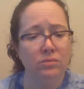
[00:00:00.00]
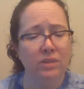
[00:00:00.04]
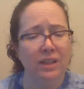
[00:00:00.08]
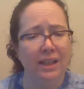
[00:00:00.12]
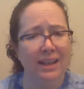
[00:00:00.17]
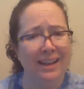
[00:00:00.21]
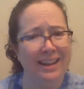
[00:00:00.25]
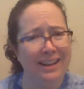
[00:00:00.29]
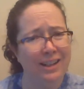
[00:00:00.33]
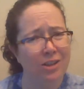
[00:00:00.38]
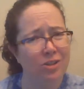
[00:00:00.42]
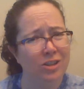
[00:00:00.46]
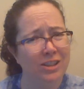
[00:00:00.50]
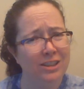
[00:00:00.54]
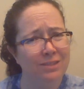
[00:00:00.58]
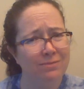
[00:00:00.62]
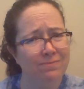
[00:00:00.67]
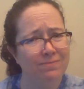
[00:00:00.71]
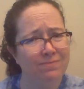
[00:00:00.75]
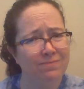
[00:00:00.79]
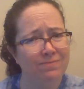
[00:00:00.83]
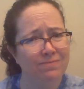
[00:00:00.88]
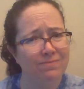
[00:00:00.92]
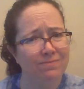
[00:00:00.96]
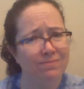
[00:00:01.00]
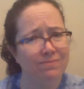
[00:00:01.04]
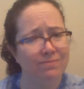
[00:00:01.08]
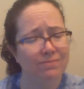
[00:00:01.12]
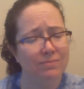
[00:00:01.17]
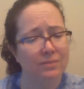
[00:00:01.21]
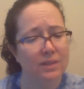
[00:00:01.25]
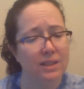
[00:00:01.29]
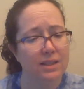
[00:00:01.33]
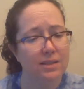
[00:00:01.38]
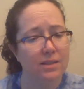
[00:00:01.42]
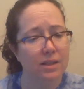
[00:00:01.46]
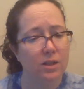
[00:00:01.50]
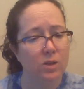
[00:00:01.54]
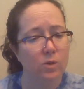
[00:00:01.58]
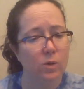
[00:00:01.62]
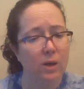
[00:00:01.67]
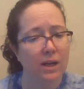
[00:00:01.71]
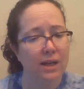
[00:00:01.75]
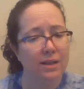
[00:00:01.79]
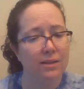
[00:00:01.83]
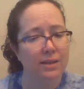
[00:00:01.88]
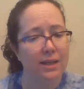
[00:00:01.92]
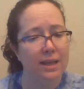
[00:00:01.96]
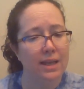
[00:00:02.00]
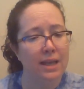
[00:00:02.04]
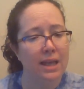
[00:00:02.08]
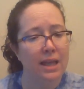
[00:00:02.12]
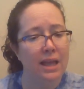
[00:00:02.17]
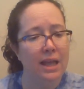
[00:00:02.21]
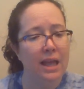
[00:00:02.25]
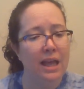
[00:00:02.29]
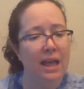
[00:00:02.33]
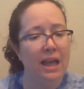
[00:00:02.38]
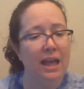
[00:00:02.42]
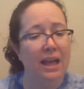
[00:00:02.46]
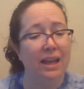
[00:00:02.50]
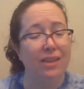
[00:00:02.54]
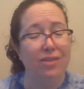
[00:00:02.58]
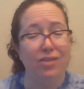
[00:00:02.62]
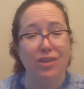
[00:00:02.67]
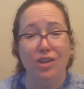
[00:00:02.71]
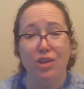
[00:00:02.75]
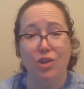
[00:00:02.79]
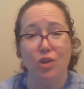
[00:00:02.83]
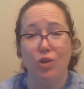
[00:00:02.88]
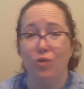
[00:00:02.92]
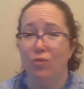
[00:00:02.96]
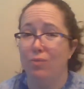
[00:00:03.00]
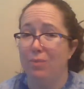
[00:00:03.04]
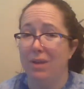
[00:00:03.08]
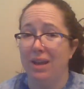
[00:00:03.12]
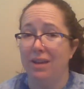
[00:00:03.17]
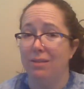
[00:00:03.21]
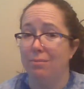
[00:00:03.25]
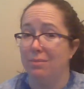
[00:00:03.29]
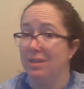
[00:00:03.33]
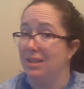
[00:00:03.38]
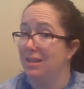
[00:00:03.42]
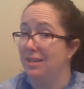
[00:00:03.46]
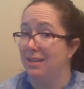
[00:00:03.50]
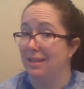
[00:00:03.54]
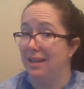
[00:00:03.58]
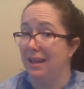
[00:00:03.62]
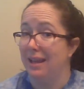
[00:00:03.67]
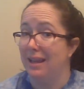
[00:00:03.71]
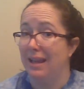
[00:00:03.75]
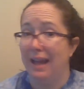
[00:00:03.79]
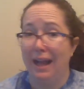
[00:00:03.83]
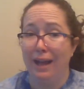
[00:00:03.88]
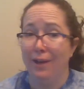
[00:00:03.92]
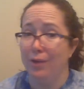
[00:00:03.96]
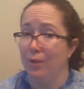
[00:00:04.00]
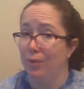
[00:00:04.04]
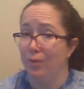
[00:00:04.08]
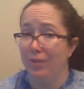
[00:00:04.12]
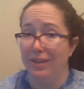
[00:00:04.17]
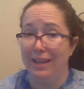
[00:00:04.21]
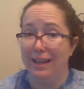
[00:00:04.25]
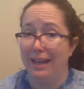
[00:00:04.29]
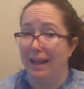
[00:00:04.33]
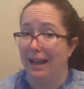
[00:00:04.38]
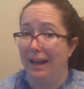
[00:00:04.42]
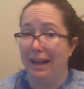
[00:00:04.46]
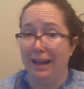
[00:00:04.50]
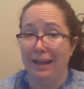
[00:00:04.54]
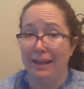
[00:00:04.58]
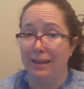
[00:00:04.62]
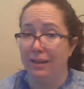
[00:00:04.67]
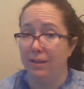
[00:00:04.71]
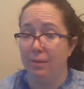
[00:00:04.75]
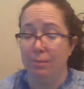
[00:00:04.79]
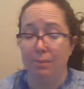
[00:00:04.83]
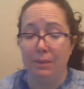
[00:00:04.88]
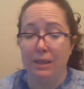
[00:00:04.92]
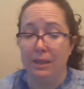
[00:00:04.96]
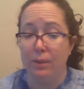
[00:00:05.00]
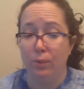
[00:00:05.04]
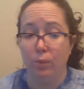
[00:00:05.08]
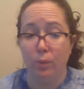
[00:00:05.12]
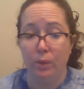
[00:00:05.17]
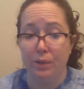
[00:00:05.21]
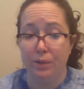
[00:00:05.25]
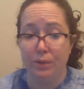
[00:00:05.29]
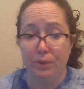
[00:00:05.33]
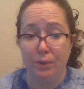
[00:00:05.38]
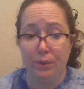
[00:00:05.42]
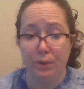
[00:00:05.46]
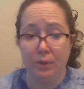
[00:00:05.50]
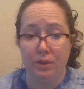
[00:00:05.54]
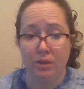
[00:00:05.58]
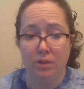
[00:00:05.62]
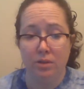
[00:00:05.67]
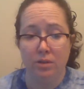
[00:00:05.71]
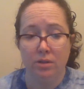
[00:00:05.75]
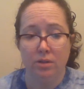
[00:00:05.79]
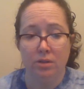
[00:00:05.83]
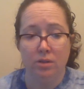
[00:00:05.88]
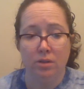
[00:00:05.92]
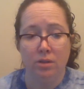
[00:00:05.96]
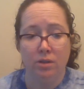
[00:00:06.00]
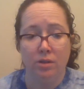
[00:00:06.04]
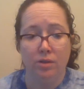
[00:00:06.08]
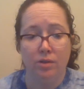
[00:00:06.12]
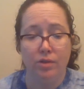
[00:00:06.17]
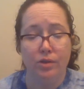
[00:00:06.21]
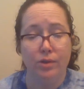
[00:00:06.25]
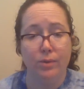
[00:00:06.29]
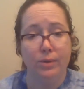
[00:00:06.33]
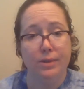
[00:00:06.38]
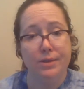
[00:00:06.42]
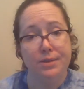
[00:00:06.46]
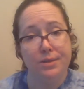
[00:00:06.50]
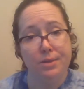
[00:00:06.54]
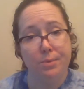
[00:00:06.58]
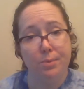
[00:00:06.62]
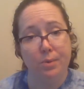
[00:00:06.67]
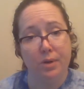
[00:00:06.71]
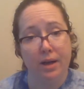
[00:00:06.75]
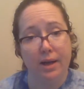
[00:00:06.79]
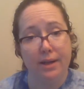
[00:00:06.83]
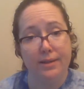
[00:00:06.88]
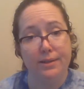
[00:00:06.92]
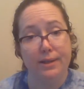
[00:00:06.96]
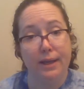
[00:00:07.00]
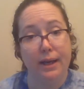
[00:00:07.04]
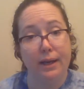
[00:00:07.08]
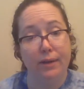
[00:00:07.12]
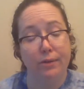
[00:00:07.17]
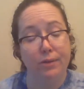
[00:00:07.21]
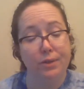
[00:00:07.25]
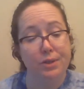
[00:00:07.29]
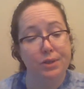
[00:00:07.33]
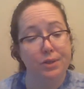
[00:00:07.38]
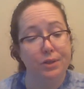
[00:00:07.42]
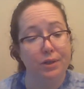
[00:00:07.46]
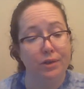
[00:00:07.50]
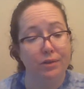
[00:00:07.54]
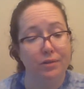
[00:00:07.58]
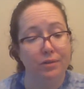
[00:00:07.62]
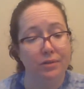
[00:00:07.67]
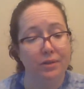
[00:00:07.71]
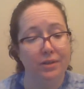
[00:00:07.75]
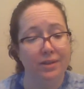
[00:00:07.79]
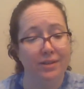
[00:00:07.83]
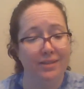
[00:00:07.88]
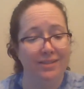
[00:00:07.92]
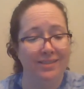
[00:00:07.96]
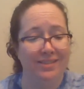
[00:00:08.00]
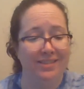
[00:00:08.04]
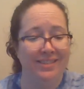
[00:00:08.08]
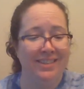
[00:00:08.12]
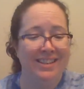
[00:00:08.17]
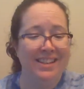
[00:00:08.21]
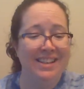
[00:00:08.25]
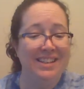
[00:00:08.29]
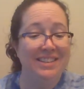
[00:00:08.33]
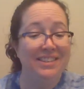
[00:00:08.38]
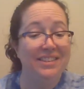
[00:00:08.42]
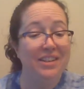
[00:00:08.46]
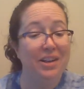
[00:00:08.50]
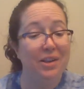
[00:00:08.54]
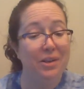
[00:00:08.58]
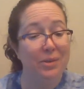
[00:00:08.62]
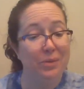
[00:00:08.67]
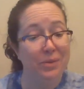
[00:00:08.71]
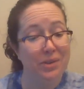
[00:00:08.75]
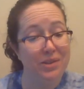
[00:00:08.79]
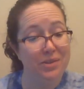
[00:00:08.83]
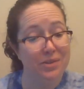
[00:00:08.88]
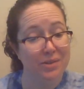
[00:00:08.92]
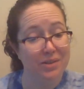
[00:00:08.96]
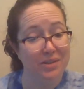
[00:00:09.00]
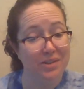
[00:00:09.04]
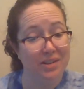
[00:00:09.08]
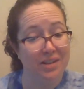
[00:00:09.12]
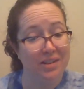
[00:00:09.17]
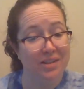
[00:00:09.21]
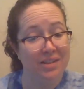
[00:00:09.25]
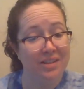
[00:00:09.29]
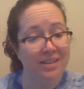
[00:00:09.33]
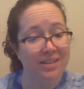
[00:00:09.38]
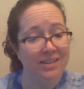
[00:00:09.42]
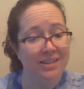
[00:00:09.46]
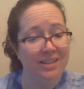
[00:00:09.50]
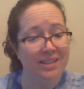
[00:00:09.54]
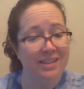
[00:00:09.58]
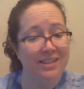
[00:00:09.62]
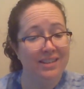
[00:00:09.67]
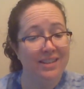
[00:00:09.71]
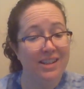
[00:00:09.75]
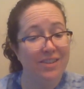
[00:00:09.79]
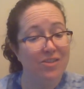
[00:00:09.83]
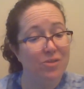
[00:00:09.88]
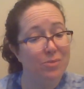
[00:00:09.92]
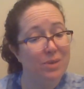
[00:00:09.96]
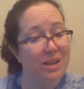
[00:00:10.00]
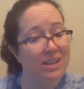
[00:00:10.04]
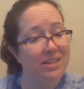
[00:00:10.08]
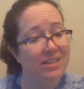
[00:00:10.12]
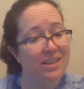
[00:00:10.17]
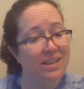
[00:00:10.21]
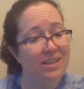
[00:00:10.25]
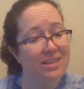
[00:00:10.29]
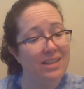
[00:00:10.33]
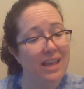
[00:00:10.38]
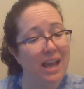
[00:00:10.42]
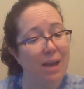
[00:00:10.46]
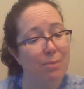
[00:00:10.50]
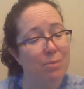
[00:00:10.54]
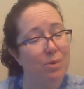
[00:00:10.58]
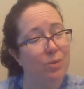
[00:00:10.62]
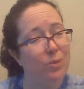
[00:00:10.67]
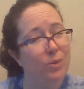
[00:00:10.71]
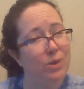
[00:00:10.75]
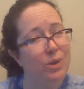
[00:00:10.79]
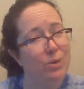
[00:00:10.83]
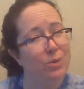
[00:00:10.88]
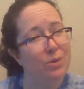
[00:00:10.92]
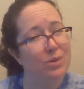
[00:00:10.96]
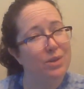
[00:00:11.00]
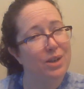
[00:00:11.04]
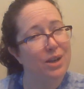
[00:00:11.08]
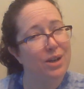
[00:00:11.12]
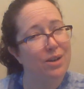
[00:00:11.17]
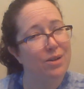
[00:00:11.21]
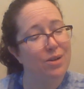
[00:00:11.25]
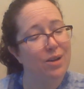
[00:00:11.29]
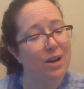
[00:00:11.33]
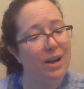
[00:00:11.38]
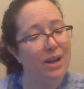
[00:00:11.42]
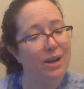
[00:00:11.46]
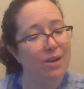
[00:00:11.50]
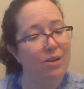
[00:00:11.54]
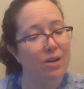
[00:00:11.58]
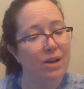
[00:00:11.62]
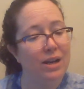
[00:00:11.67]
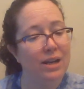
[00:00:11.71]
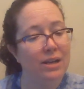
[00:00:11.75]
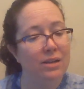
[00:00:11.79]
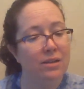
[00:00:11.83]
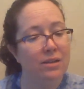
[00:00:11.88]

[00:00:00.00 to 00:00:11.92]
Hagrid, he said quietly, I think you've made a mistake. I don't think I can be a wizard. To his surprise, Hagrid chuckled. Not a wizard, huh? Never made things happen when you were scared or angry?